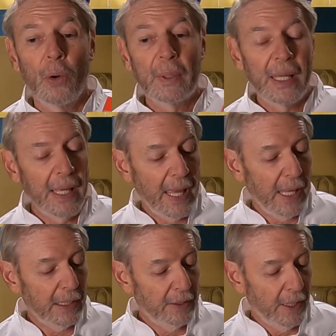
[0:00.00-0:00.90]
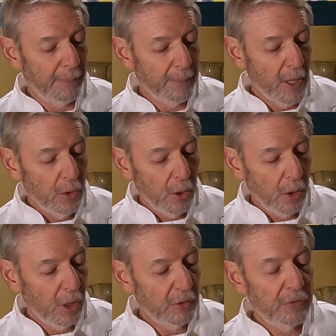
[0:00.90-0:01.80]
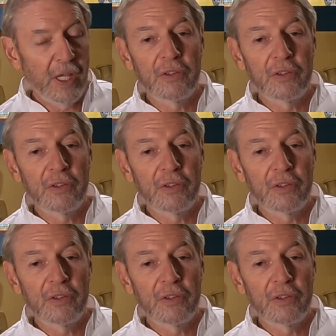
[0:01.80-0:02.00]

Okay, and um, it's